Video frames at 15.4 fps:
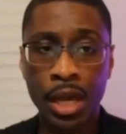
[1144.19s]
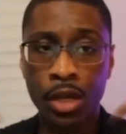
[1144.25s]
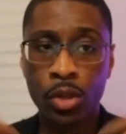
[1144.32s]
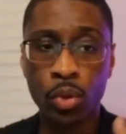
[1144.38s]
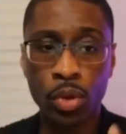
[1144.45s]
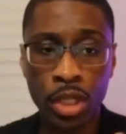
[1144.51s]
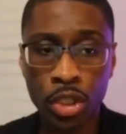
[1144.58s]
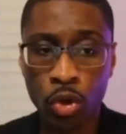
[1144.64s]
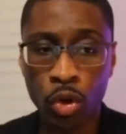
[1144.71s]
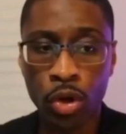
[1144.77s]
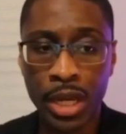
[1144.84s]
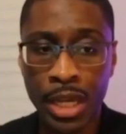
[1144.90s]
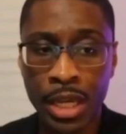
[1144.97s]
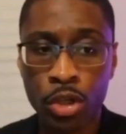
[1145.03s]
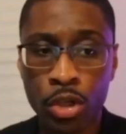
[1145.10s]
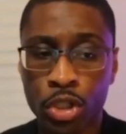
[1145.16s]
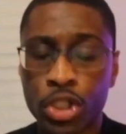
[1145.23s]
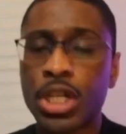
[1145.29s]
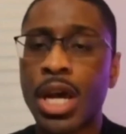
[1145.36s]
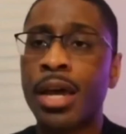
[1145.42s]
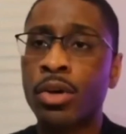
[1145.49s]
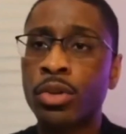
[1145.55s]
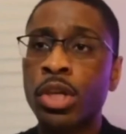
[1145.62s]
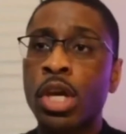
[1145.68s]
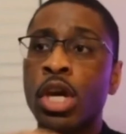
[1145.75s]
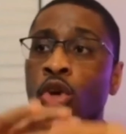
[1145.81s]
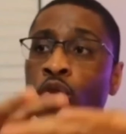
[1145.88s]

including your inner child.